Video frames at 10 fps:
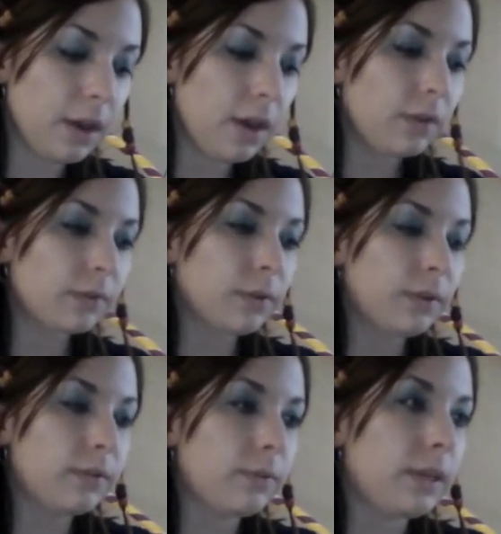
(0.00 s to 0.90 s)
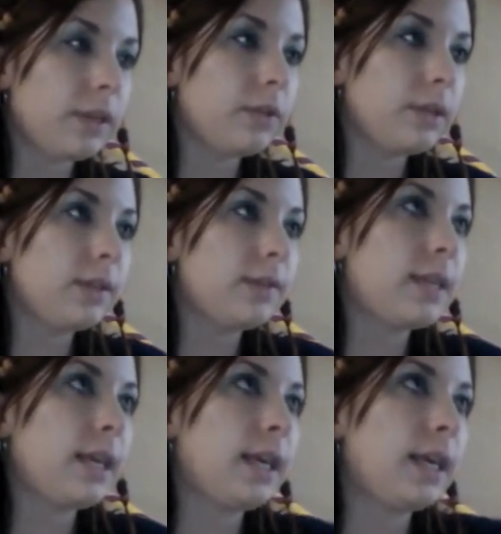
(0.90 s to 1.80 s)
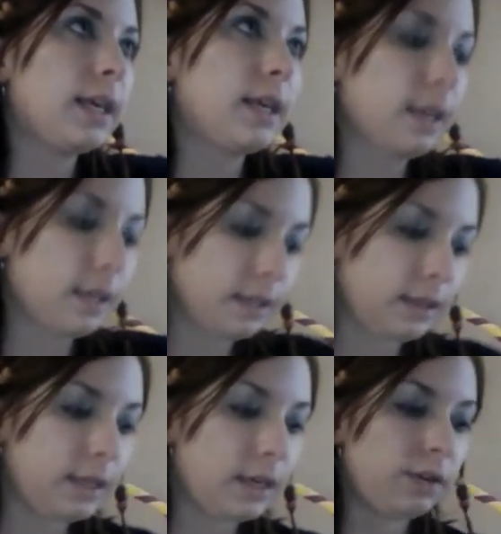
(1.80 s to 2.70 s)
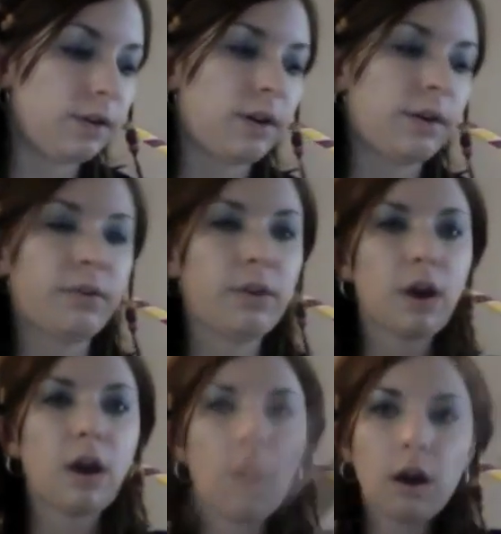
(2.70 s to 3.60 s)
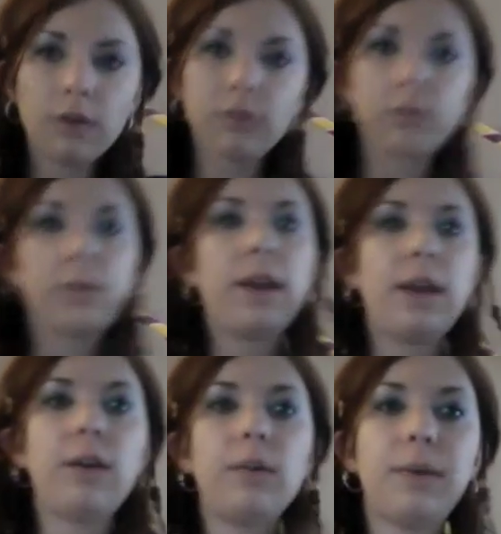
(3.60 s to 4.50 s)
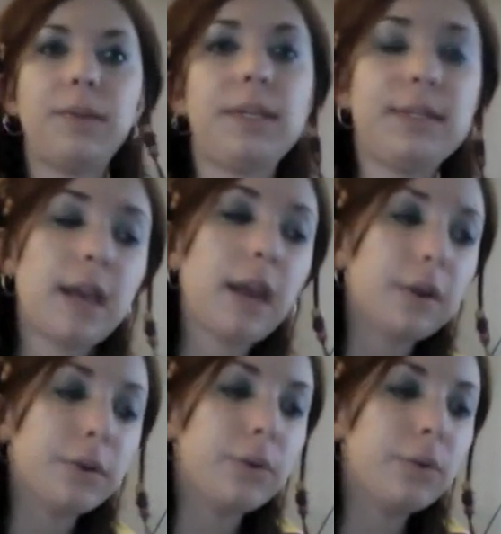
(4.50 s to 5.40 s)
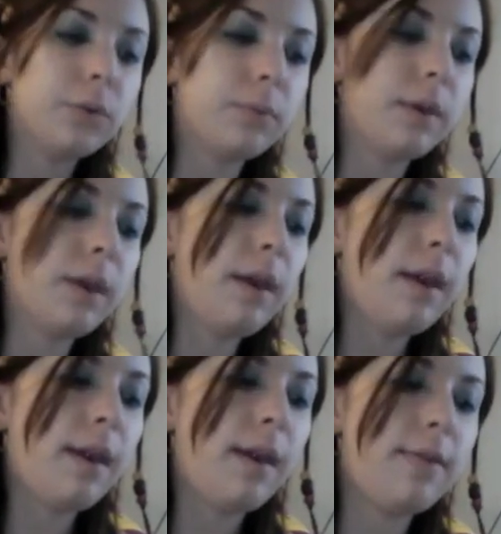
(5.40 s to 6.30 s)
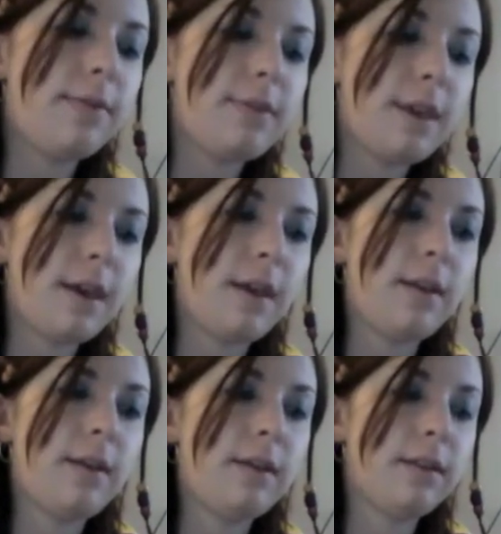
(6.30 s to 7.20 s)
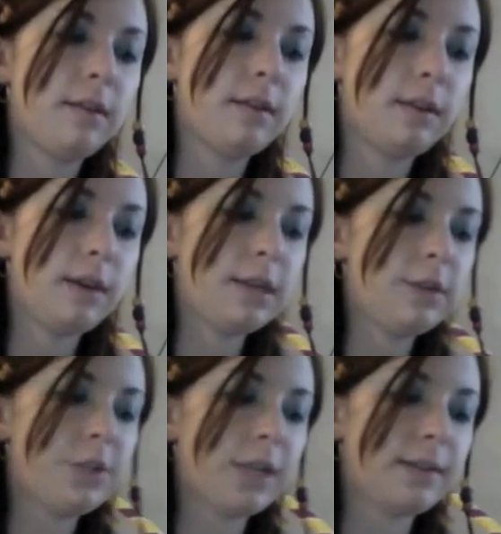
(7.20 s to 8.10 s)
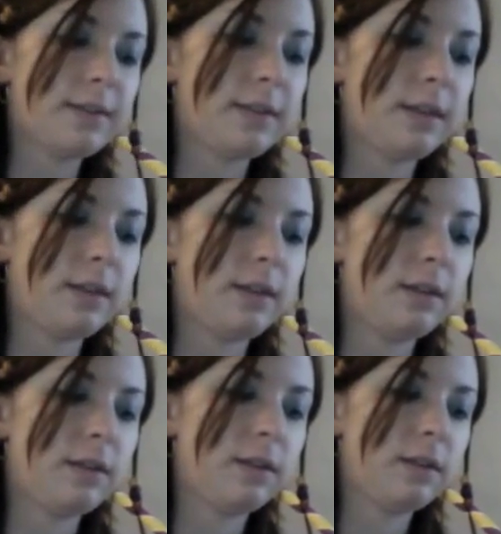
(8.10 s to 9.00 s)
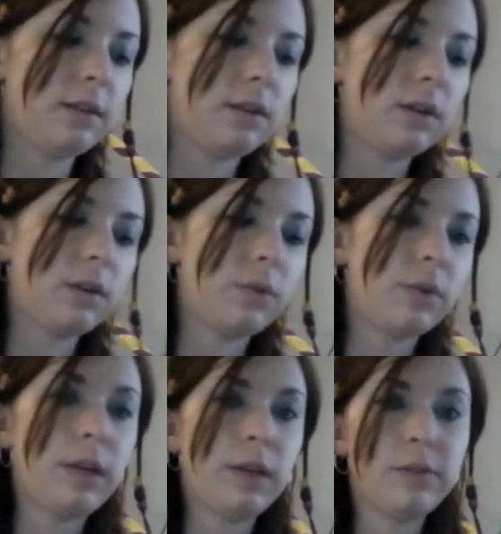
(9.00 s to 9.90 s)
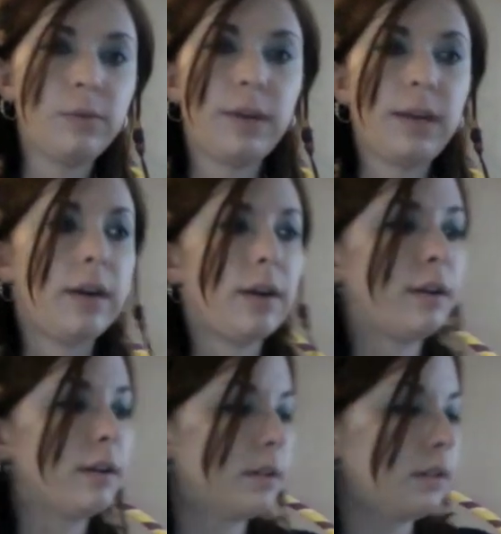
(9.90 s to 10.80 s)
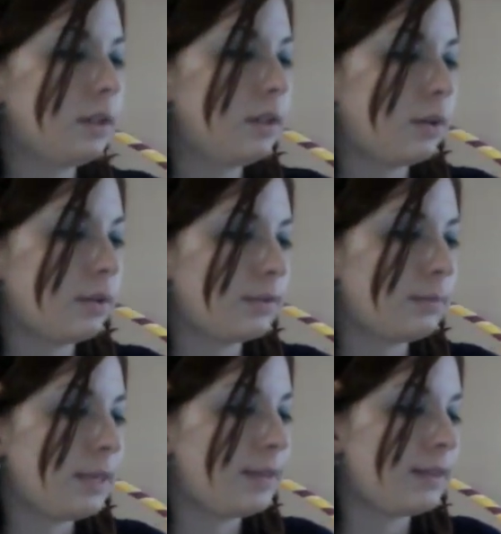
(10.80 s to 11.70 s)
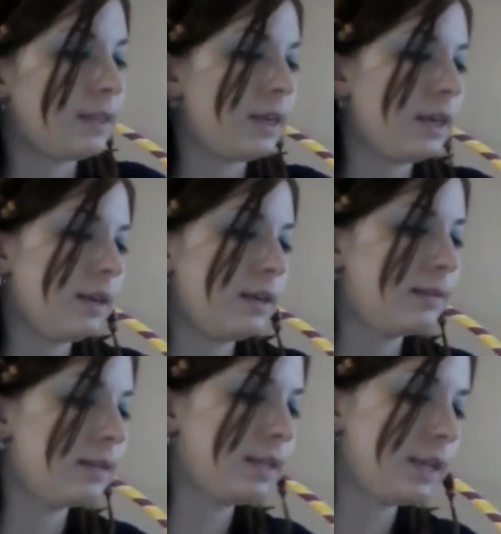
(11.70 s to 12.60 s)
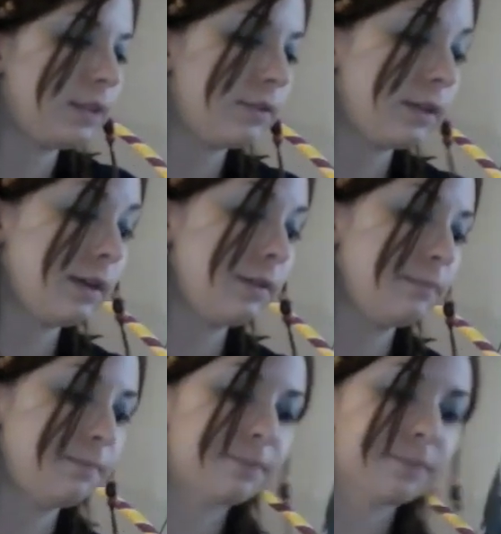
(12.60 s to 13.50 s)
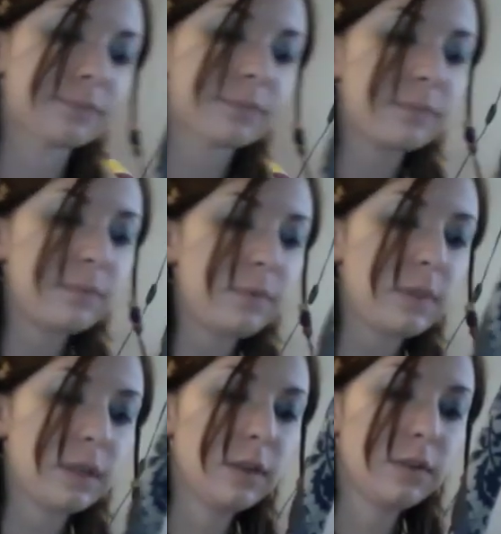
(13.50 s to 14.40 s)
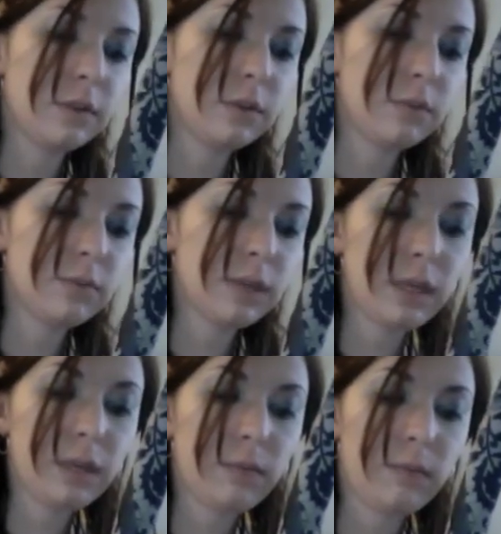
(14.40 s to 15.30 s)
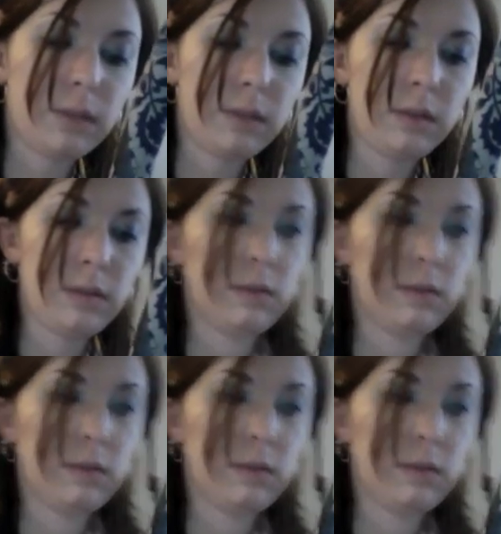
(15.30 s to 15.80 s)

So this way you can take the cloth all the way around the entire hoop and then adjust it according to where the spacing is at the other side. So it's really convenient.